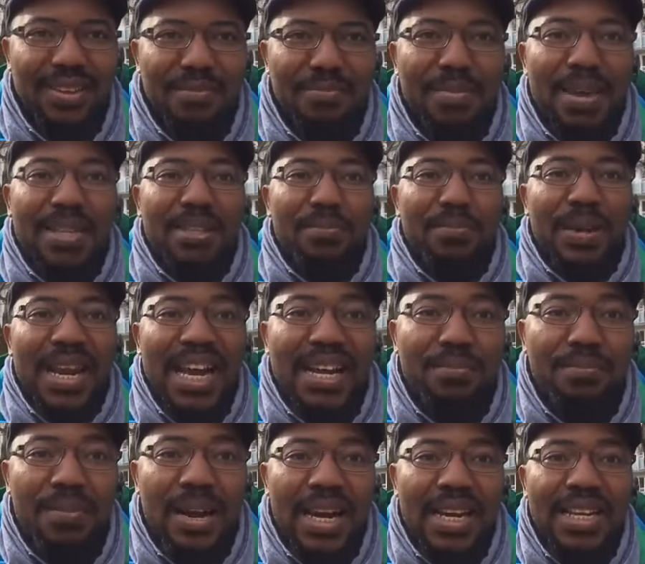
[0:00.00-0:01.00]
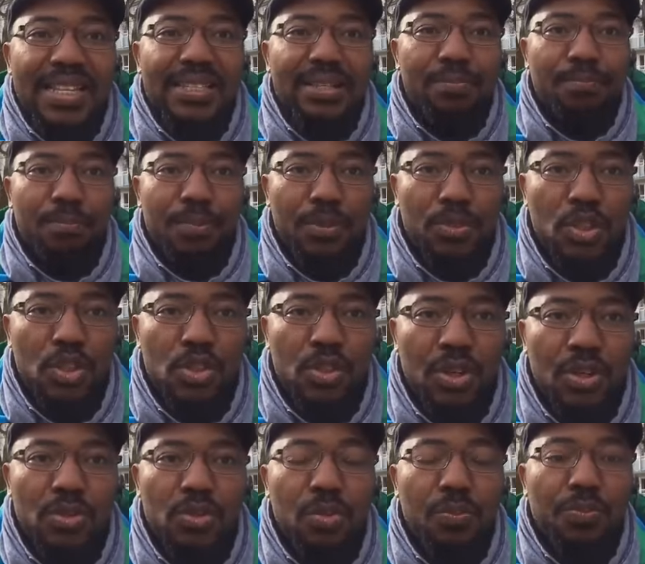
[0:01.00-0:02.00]
But black man is in
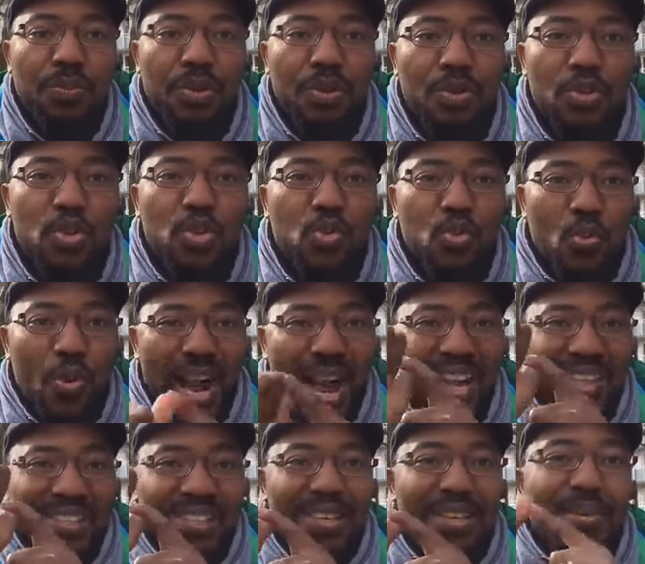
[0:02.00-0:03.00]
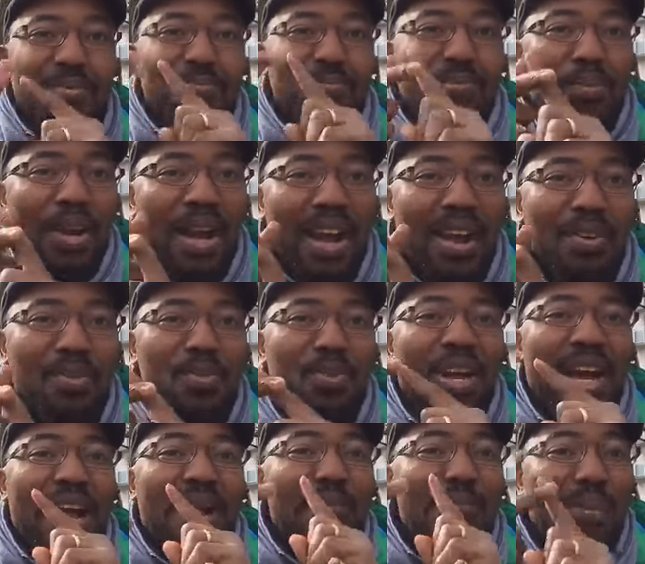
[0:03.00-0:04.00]
position to produce white, brown,
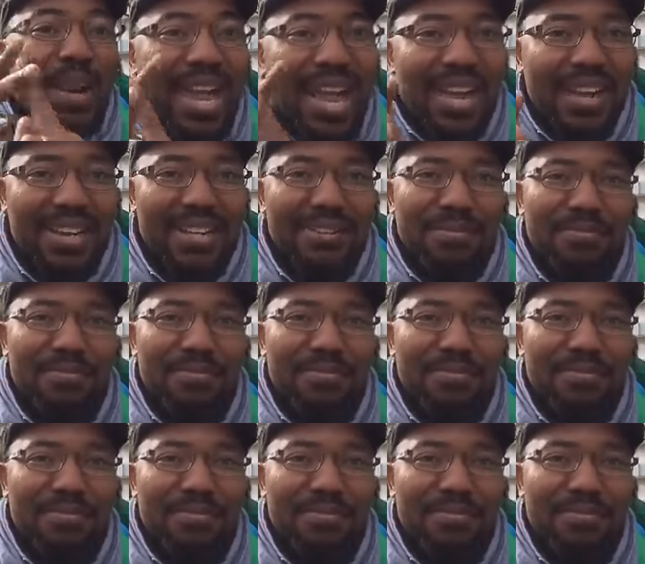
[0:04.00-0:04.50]
and black.